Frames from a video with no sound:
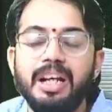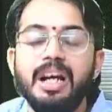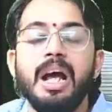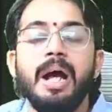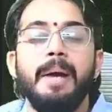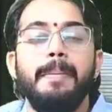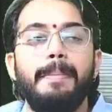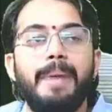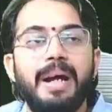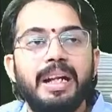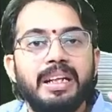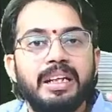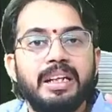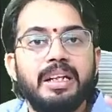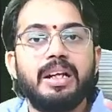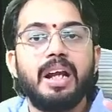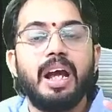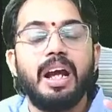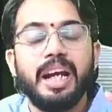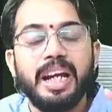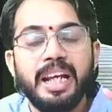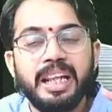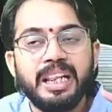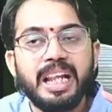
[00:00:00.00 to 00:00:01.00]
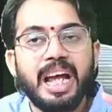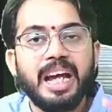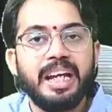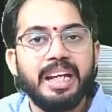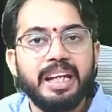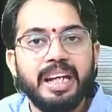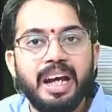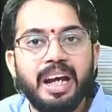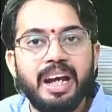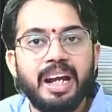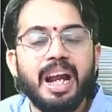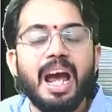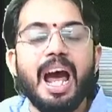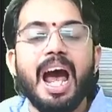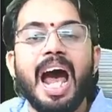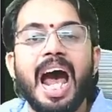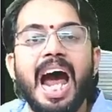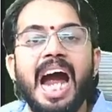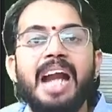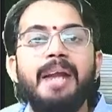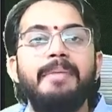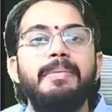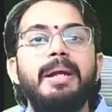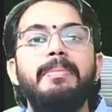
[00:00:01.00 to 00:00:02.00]
When in the year
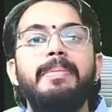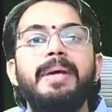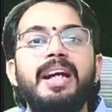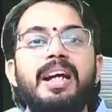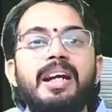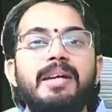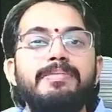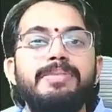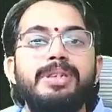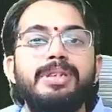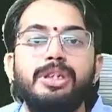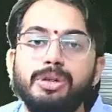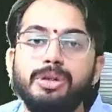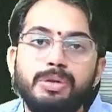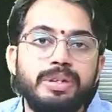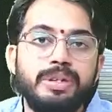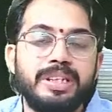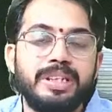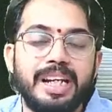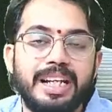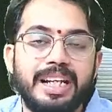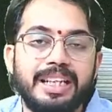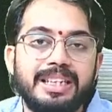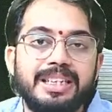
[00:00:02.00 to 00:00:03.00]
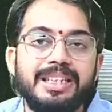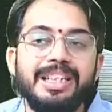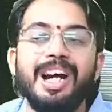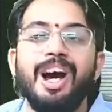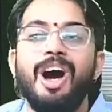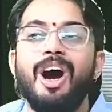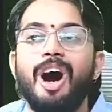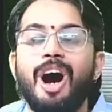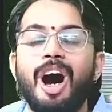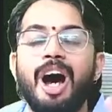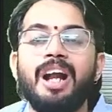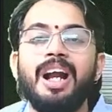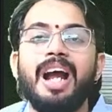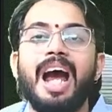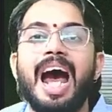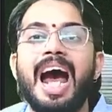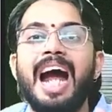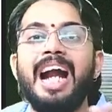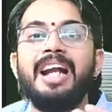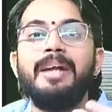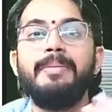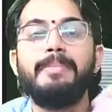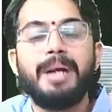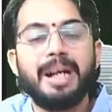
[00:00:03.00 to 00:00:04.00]
animal becomes useless or
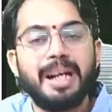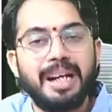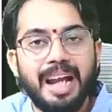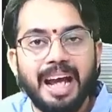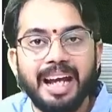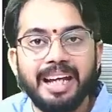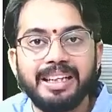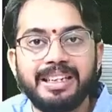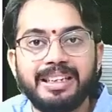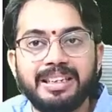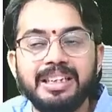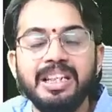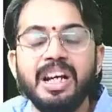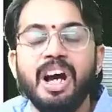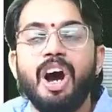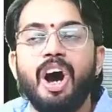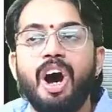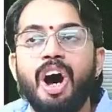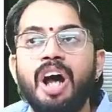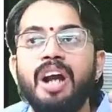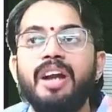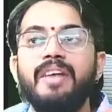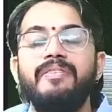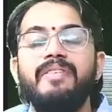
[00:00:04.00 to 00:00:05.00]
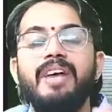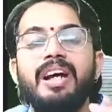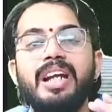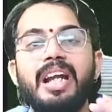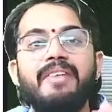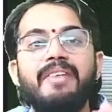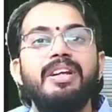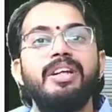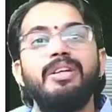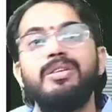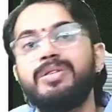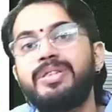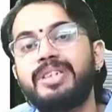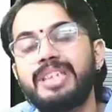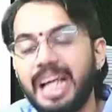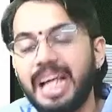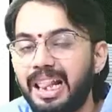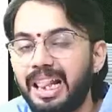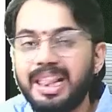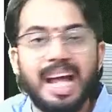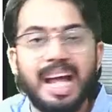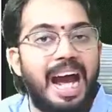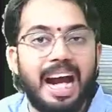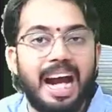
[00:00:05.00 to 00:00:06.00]
animal dies, or whenever you sell
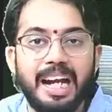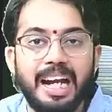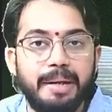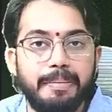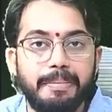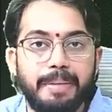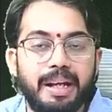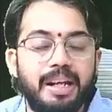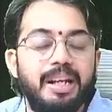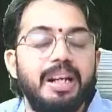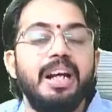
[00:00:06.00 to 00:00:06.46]
the animal,